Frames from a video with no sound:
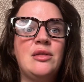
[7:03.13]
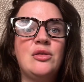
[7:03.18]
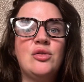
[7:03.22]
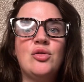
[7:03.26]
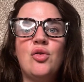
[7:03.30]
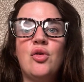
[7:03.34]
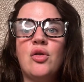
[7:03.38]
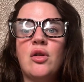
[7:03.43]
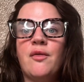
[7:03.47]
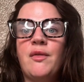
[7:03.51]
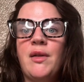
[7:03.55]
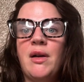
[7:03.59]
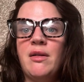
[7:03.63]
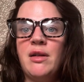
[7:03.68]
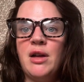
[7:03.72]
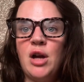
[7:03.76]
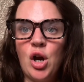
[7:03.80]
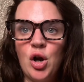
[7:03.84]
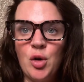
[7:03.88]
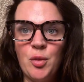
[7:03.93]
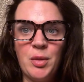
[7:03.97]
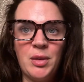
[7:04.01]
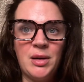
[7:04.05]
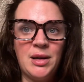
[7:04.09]
talk very
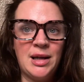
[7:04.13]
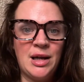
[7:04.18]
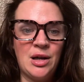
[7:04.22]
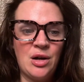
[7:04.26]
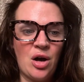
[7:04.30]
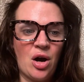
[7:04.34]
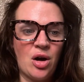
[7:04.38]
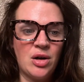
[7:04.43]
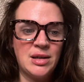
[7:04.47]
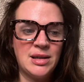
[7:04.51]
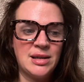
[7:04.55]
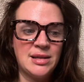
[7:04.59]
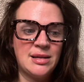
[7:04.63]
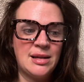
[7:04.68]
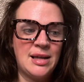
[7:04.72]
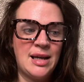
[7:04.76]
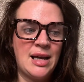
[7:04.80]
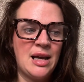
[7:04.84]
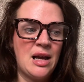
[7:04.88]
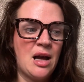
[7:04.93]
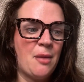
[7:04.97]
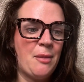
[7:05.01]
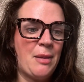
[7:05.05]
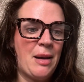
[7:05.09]
openly and honestly
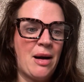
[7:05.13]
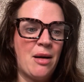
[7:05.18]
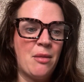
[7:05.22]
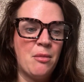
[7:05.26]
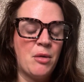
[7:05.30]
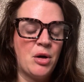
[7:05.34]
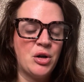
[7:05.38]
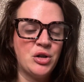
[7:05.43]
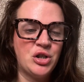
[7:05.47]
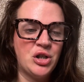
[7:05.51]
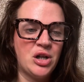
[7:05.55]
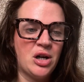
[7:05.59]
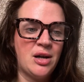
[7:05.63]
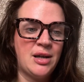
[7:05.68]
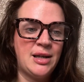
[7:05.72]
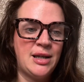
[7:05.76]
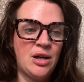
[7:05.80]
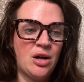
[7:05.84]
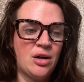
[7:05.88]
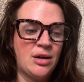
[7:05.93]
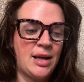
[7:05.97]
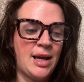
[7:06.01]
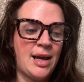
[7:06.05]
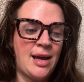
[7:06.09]
about my journey
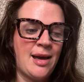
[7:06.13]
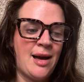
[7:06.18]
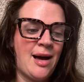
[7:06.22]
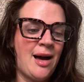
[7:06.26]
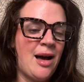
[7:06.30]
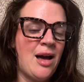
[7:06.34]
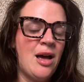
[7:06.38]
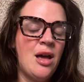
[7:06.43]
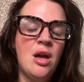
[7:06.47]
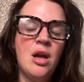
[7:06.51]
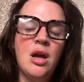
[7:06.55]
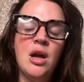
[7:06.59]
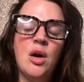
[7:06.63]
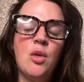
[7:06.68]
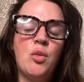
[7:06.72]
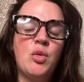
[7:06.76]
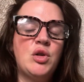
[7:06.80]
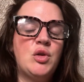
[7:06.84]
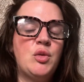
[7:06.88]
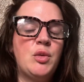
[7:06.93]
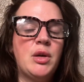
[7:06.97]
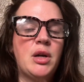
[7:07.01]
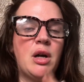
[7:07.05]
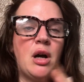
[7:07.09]
on here,
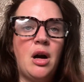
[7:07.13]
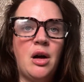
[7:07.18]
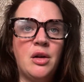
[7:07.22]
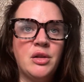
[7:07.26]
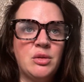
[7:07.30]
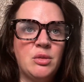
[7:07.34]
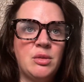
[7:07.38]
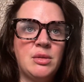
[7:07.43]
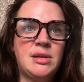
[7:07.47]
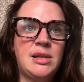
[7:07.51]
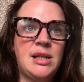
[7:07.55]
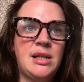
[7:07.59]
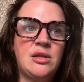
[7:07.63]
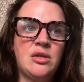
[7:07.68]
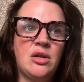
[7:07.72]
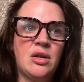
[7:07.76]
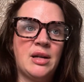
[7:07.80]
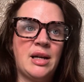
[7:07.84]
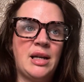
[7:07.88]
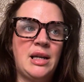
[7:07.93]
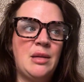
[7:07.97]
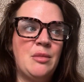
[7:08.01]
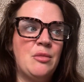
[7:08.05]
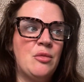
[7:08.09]
which we can't do on TikTok
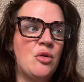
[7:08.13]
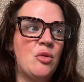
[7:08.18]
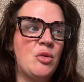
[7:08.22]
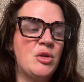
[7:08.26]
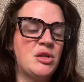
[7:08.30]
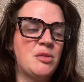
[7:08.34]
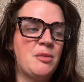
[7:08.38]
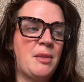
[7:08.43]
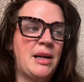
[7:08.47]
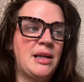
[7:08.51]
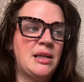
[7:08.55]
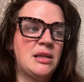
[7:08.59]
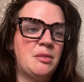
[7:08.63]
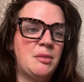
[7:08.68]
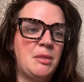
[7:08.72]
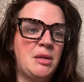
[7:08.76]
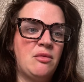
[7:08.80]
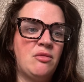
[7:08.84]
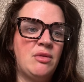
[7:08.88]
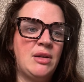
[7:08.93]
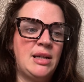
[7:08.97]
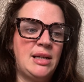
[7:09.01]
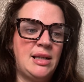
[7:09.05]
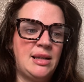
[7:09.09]
anymore, which makes me
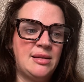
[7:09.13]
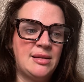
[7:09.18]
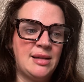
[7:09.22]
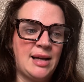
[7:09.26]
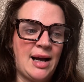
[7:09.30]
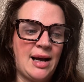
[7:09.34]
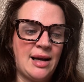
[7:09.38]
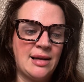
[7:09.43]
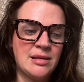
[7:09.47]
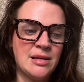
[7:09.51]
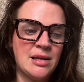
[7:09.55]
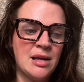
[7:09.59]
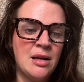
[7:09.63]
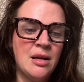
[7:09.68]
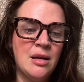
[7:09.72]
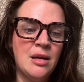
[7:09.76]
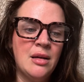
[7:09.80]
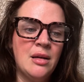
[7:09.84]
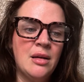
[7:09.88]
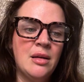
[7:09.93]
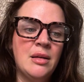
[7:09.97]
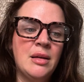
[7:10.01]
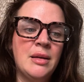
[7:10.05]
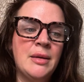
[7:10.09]
really sad.
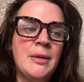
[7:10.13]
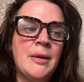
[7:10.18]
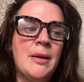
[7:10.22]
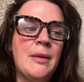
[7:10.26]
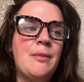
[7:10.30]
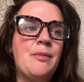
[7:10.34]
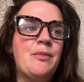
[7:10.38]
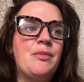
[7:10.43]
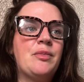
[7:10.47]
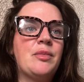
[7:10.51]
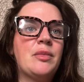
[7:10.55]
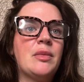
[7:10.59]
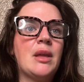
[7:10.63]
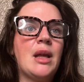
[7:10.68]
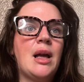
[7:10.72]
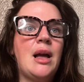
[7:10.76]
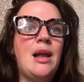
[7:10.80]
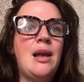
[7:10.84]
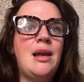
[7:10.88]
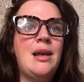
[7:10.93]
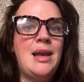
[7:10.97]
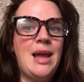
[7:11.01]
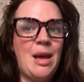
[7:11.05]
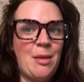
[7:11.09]

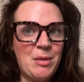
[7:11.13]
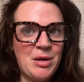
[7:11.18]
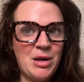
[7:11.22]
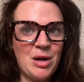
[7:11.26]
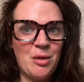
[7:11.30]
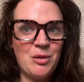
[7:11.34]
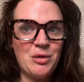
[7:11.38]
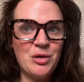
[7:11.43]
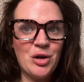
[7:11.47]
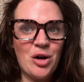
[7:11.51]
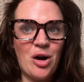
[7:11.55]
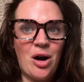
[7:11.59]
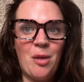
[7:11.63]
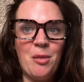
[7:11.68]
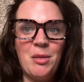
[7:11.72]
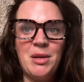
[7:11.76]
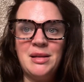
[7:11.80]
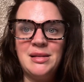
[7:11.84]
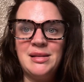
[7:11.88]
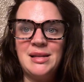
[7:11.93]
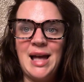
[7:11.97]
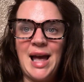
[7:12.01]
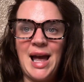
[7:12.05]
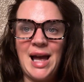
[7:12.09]
Let me know in the
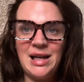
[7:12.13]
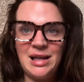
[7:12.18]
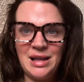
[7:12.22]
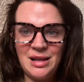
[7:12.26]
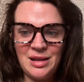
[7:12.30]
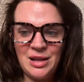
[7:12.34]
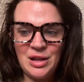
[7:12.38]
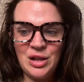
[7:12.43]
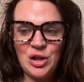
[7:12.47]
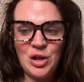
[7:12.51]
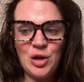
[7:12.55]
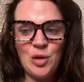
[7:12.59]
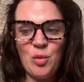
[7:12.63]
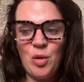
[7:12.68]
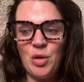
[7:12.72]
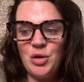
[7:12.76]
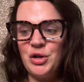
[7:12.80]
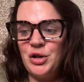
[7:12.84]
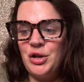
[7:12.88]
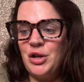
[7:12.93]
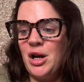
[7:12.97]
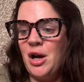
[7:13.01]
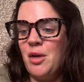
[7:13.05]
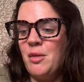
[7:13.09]
comments anything you want to
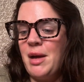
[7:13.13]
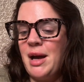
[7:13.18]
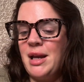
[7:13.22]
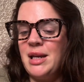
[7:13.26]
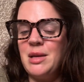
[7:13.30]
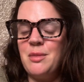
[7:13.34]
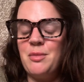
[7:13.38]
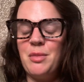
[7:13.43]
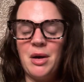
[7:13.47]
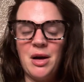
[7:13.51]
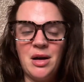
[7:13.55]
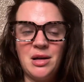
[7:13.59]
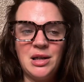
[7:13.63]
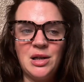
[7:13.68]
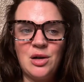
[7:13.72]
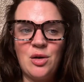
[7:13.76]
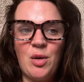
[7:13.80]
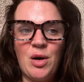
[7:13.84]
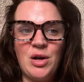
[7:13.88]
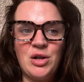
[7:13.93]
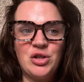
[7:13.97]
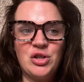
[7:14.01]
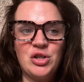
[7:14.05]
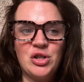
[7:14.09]
know, any burning
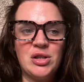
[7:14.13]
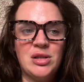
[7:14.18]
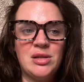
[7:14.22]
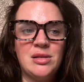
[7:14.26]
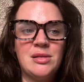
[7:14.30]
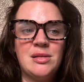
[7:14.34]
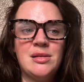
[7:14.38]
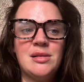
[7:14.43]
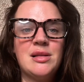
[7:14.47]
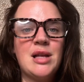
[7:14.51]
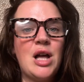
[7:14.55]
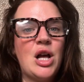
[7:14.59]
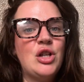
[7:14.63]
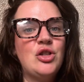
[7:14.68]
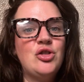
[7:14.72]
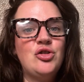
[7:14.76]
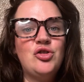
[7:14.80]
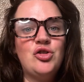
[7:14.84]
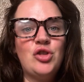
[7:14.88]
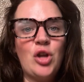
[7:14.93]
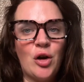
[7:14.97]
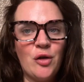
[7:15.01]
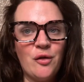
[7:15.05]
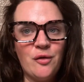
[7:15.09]
questions.
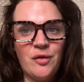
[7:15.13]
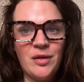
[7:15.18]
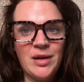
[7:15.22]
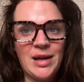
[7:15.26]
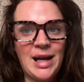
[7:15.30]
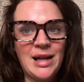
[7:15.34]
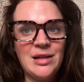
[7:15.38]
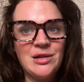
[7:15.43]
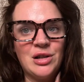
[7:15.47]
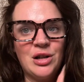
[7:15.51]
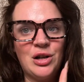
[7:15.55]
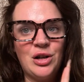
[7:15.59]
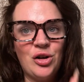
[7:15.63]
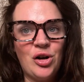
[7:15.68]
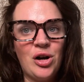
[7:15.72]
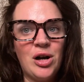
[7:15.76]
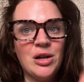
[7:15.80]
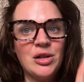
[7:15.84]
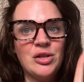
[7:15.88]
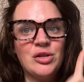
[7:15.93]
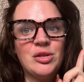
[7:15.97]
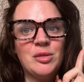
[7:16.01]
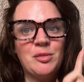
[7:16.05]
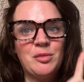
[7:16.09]
Don't forget to
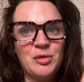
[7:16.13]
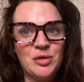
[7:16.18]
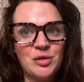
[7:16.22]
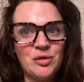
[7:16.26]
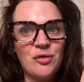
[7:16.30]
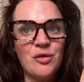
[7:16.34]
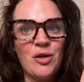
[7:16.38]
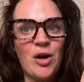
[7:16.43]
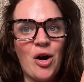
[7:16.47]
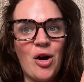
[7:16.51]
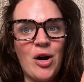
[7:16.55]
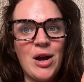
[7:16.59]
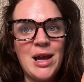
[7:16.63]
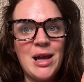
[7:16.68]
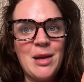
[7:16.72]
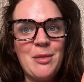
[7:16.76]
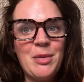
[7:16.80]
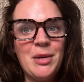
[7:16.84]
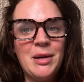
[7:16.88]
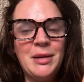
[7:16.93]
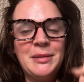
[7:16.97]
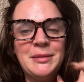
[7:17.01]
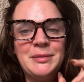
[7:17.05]
like, subscribe.